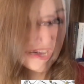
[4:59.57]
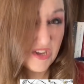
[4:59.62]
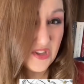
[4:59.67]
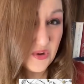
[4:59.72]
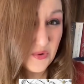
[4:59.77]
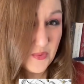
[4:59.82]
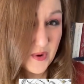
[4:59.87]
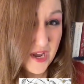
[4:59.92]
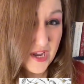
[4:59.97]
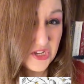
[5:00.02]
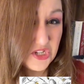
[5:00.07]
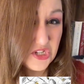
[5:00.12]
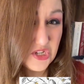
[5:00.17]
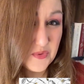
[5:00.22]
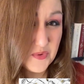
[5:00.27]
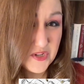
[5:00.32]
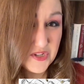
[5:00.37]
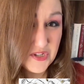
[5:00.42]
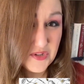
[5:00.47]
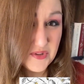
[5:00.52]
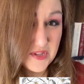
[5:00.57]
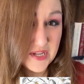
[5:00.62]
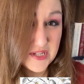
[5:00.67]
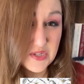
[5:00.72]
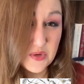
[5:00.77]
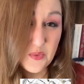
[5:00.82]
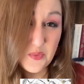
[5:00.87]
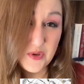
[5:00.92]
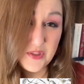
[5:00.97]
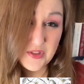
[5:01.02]
Either way, she will do
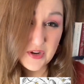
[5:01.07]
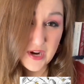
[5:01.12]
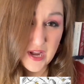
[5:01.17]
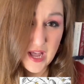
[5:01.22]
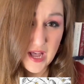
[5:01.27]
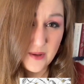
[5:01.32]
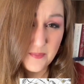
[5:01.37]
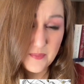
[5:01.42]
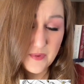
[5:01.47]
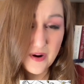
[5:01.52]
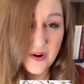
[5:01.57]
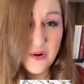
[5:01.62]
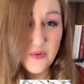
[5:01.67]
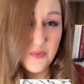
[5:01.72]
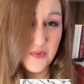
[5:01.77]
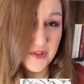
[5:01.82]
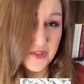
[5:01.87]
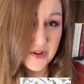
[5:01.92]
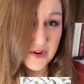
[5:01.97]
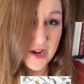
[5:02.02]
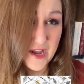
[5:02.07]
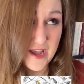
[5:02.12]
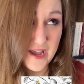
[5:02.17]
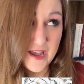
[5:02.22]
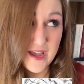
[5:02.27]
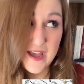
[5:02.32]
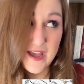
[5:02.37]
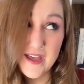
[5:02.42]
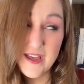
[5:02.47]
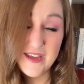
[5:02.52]
this with their help or with their hate.